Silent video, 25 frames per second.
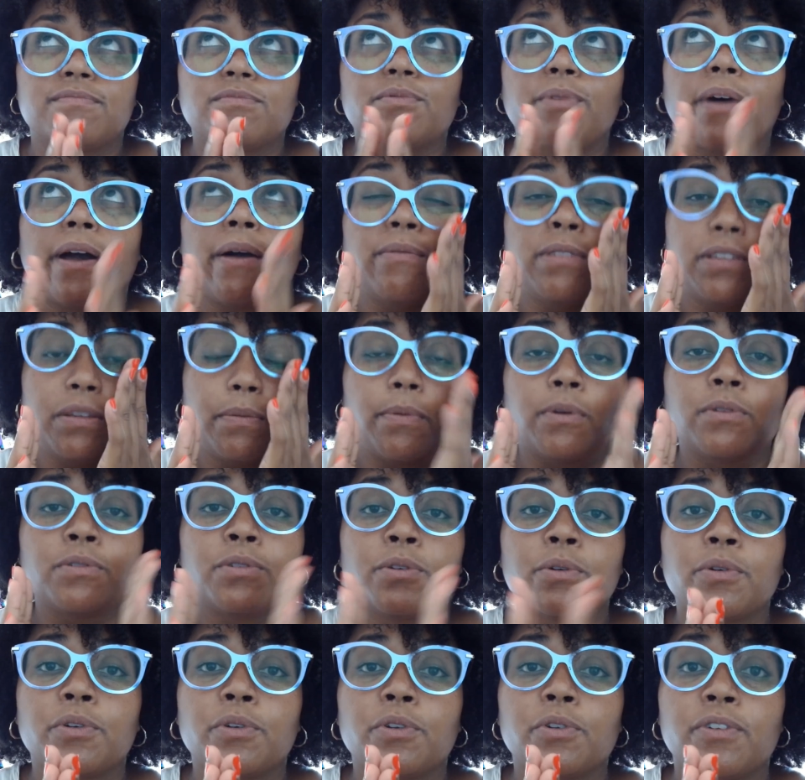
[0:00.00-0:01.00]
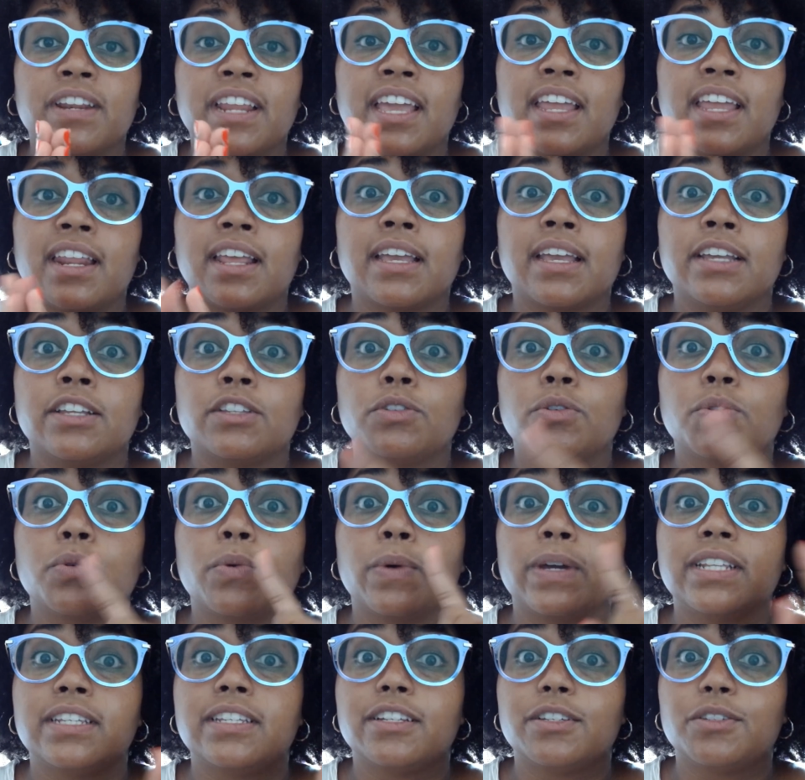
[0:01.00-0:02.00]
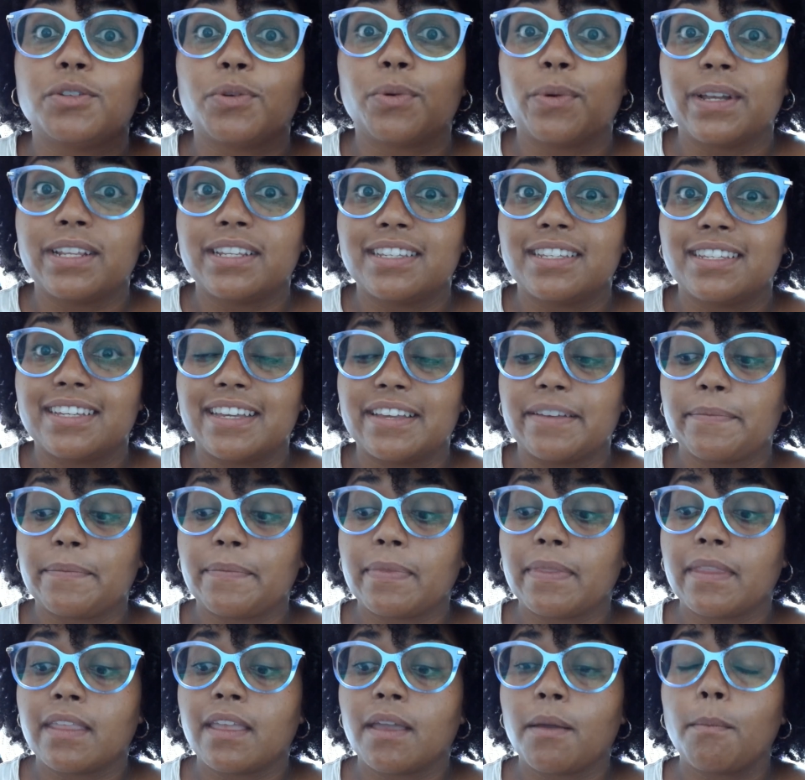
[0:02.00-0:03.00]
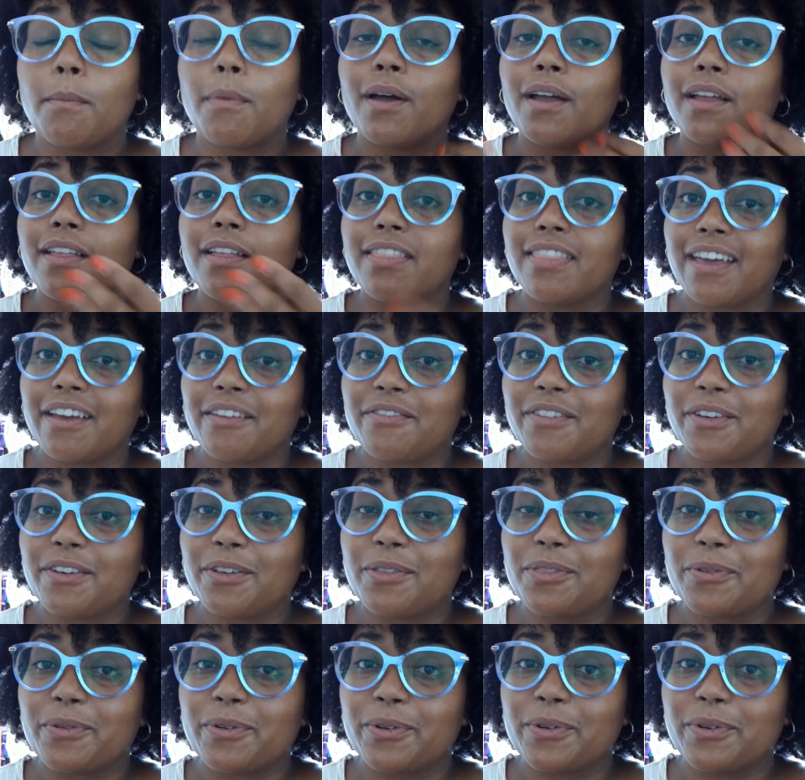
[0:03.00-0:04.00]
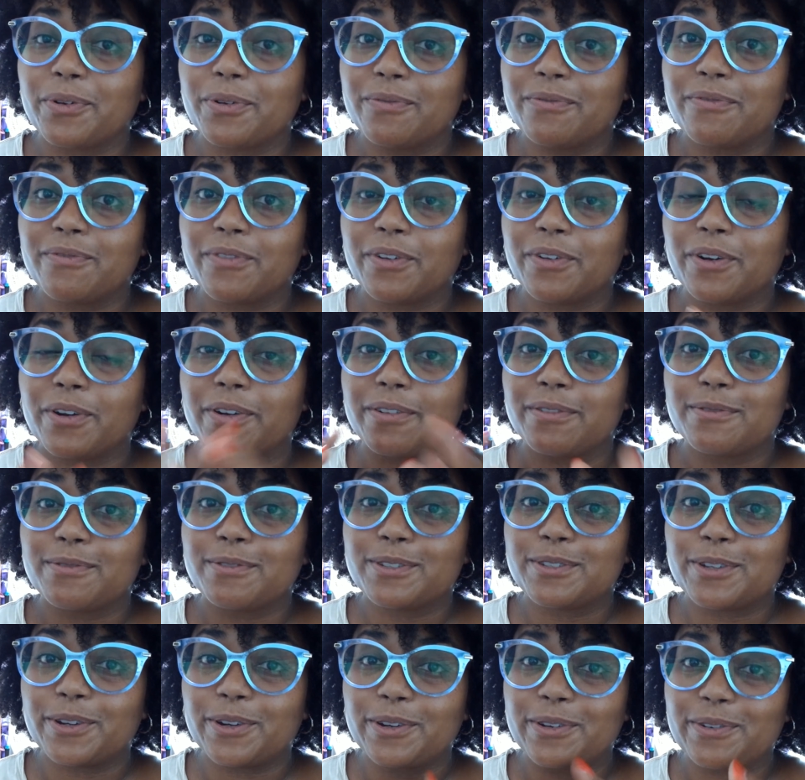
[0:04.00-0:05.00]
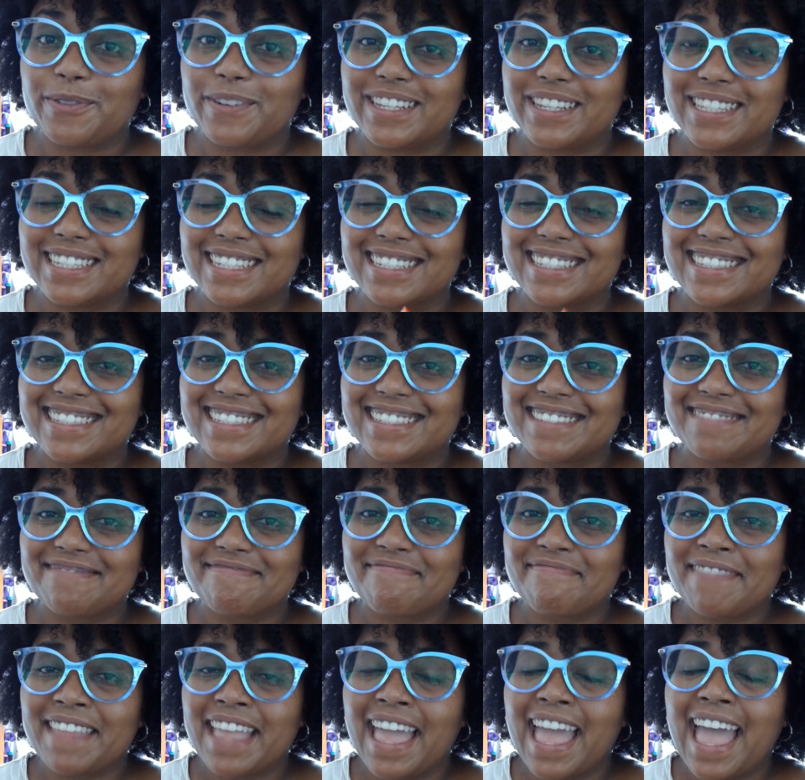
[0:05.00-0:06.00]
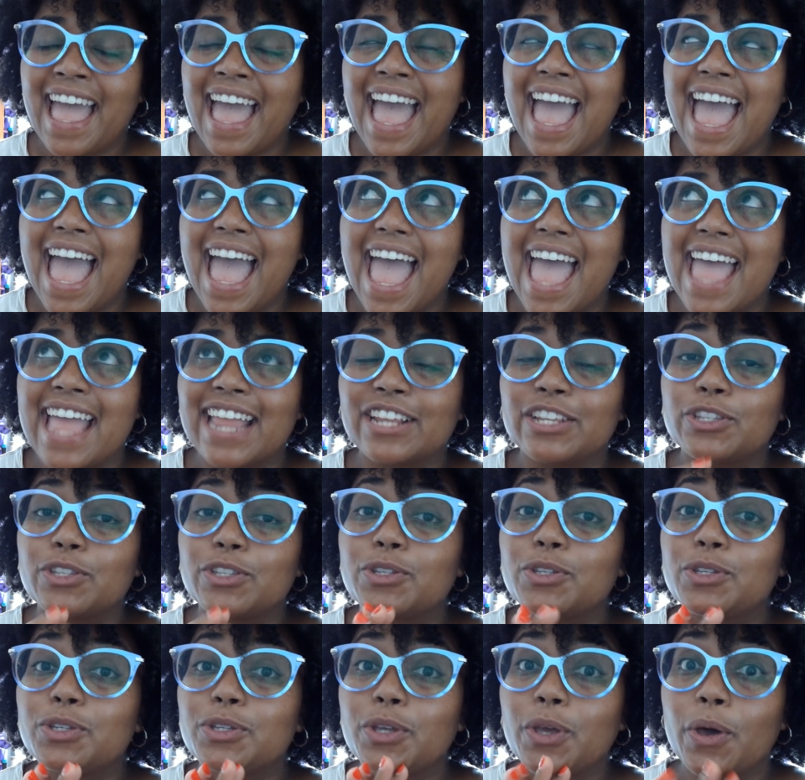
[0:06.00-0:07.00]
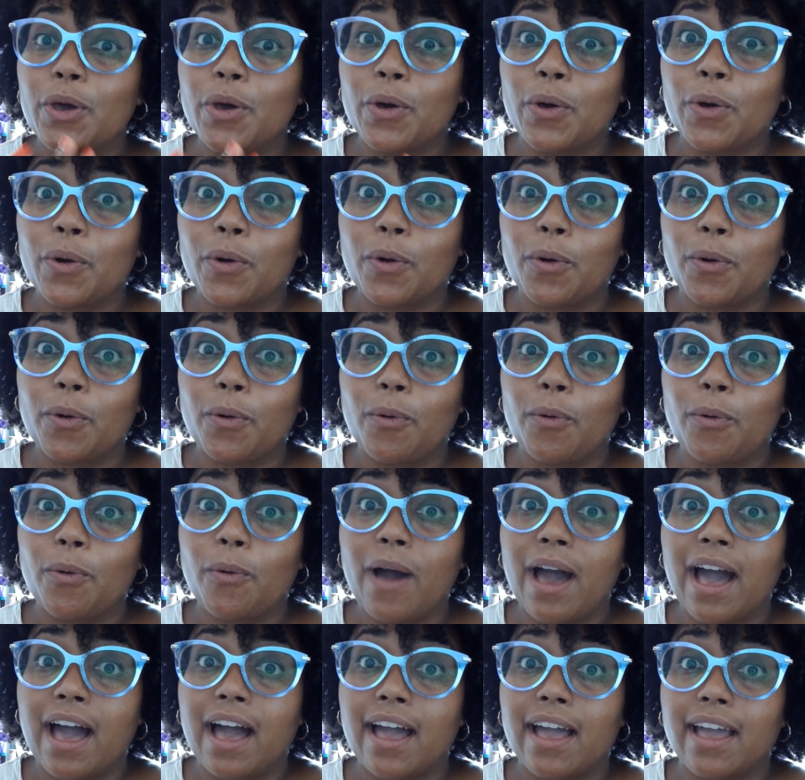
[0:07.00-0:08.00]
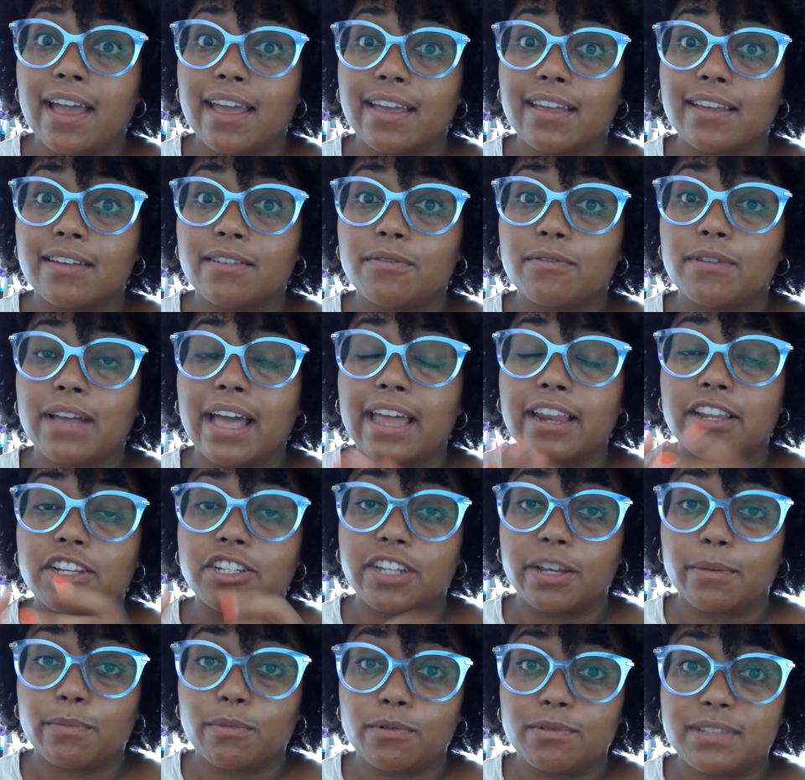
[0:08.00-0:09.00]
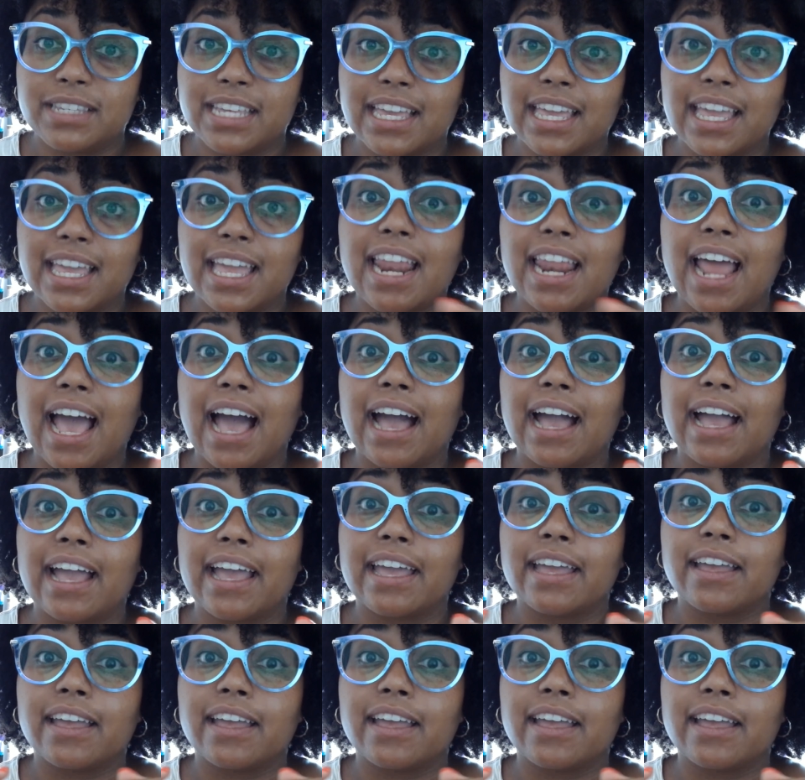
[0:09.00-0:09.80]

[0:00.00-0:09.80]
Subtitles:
was supposed to go to Grenada in 2020, but that fell through for certain reasons. And so I had a JetBlue ticket. I